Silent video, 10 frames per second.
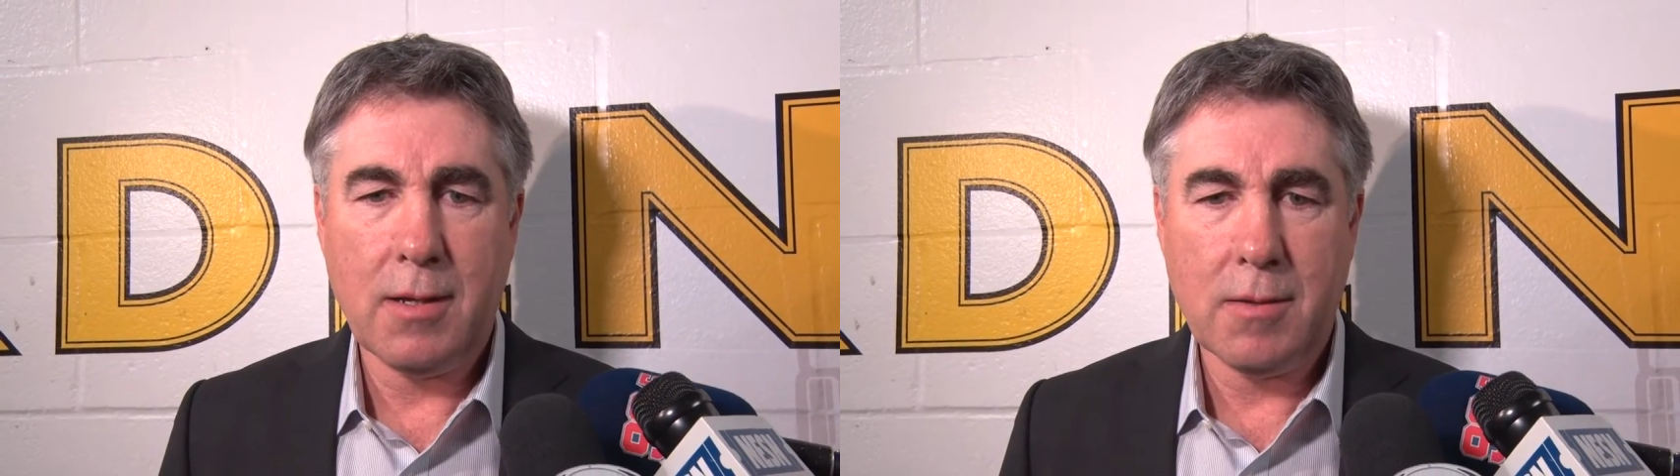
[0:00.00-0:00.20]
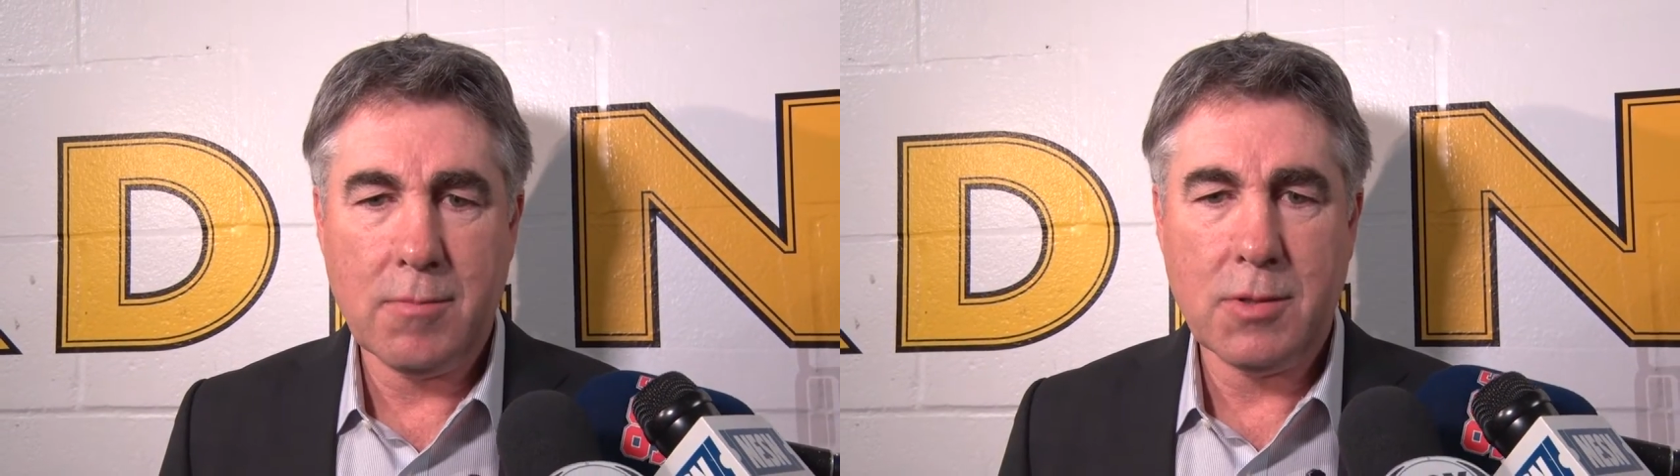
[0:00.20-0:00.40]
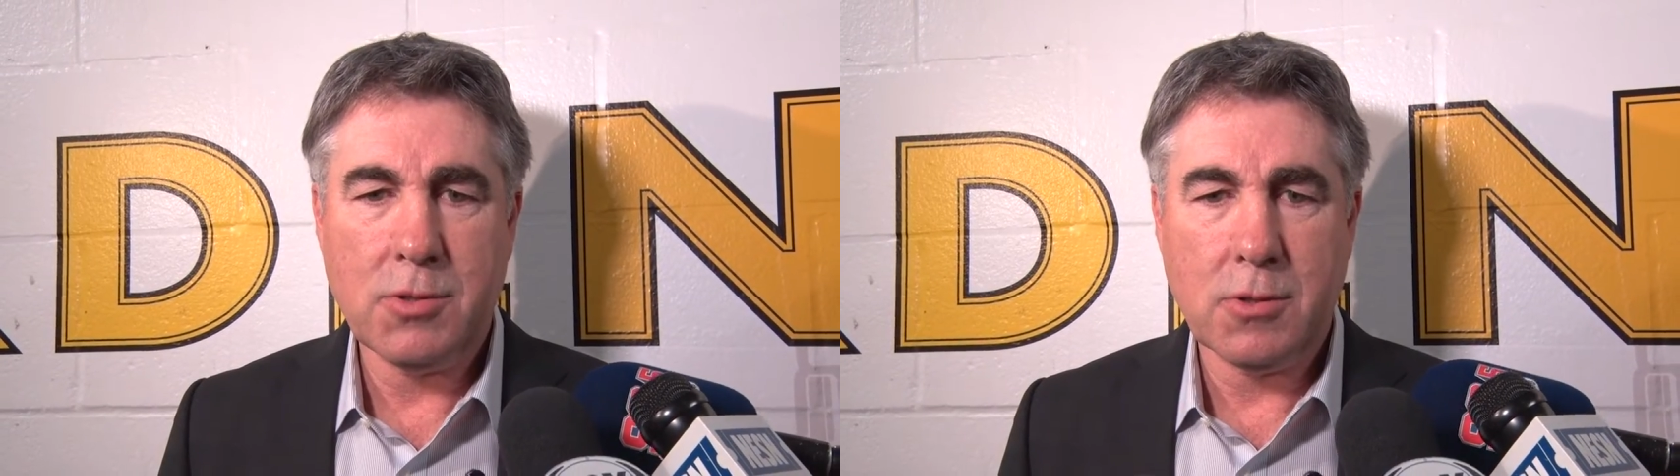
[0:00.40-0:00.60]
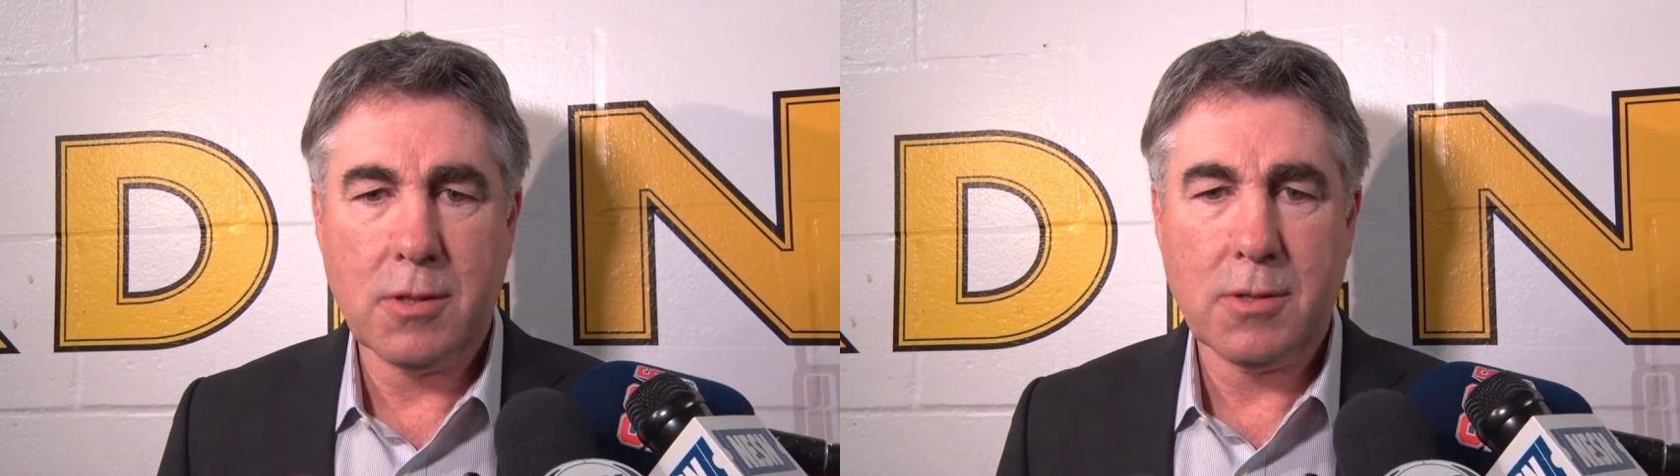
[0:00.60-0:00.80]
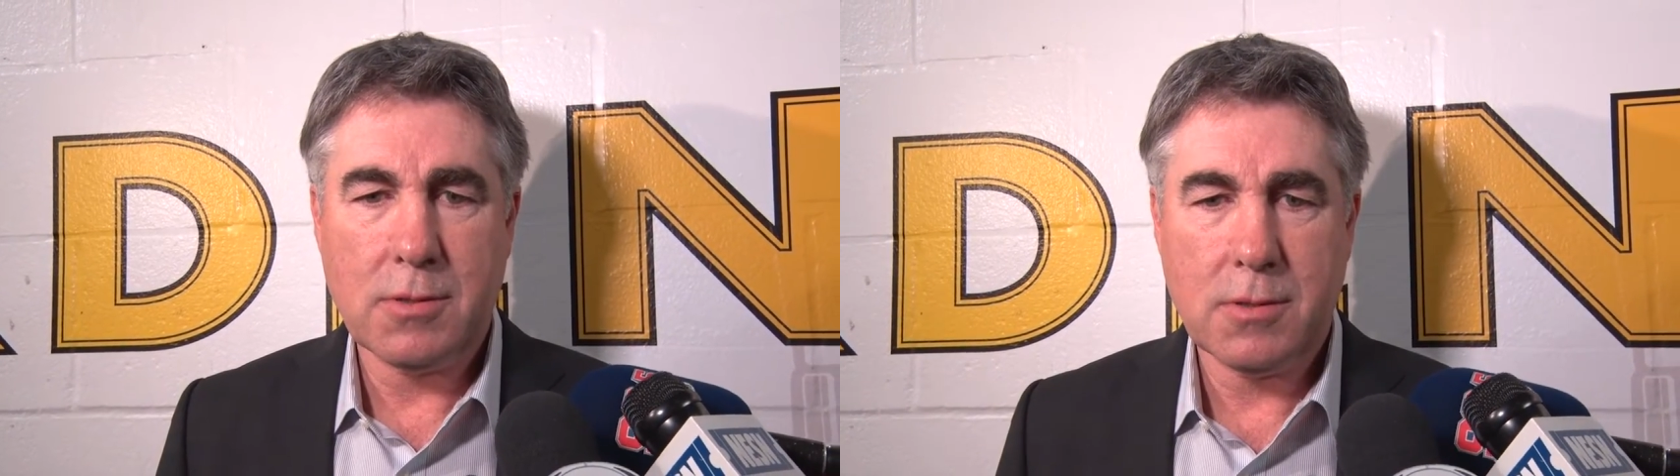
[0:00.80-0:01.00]
him and
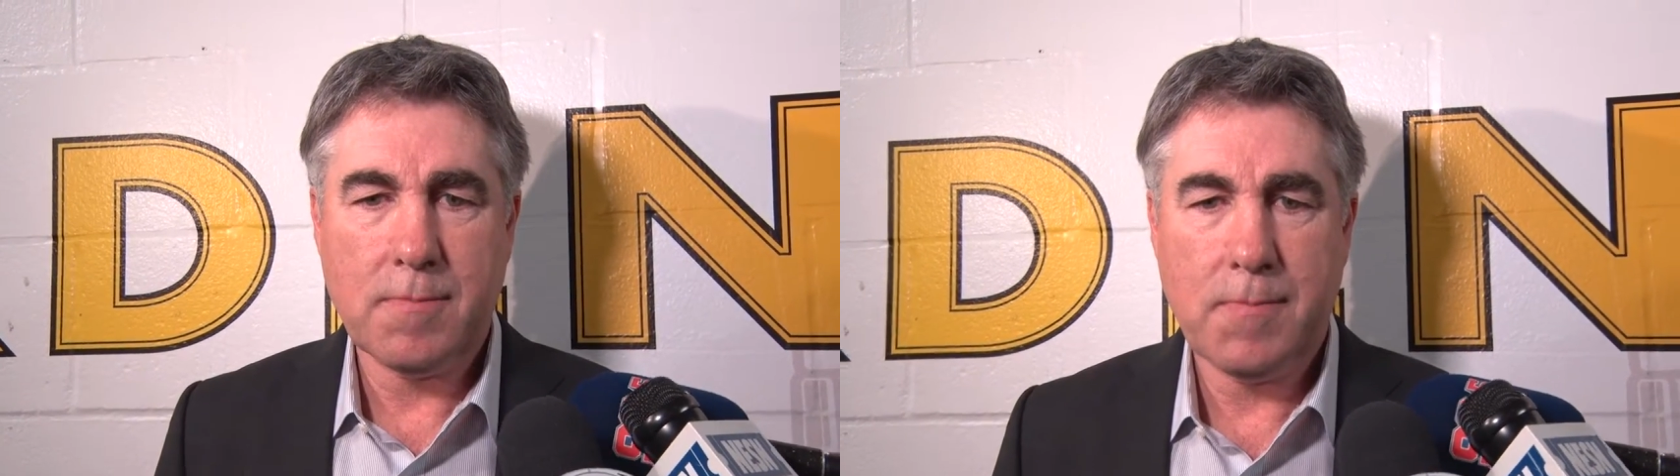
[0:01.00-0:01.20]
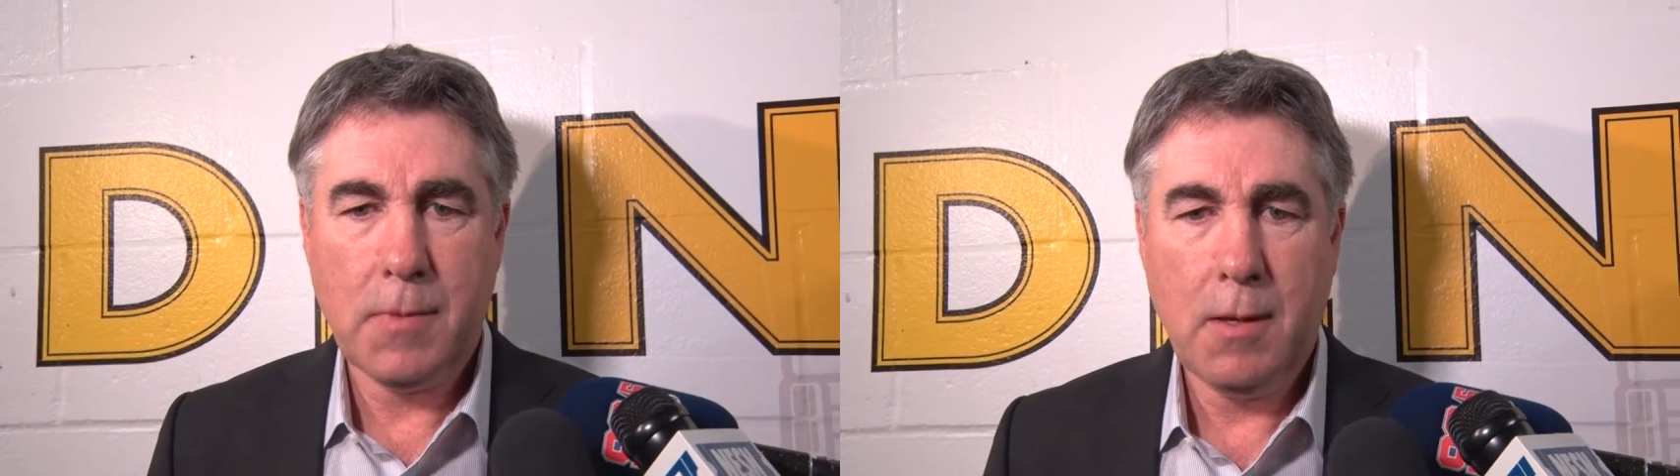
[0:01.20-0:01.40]
Juris, and